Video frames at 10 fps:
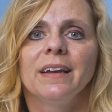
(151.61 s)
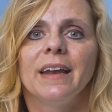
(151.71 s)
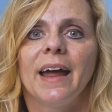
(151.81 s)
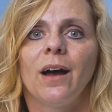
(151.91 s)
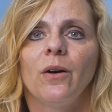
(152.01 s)

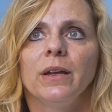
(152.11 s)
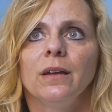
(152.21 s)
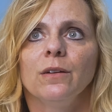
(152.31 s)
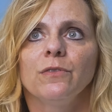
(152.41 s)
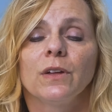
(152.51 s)
Now,
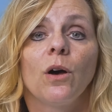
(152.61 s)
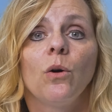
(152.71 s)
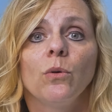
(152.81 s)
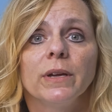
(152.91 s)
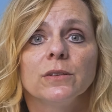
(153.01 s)
if the
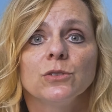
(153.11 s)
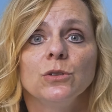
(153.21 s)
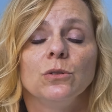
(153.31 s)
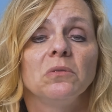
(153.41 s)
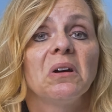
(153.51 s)
goal is
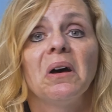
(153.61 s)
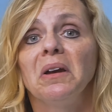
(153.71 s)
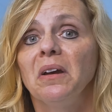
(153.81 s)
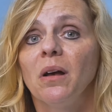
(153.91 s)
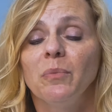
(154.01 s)
to
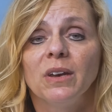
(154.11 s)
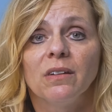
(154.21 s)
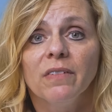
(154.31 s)
cut it up and